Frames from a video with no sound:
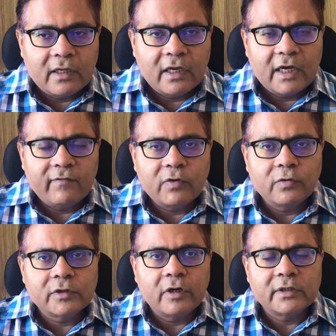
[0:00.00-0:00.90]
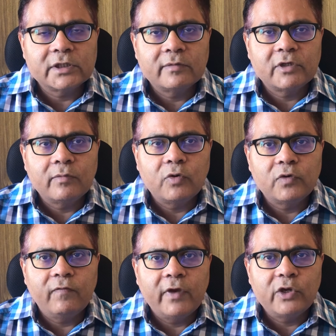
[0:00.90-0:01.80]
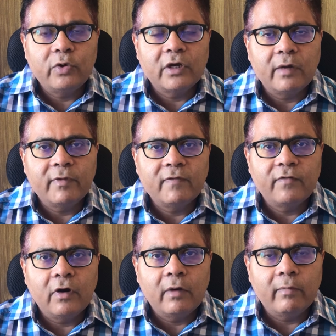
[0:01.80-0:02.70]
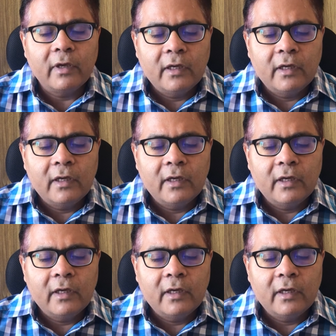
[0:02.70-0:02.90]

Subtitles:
they have a good concept about where you are coming from.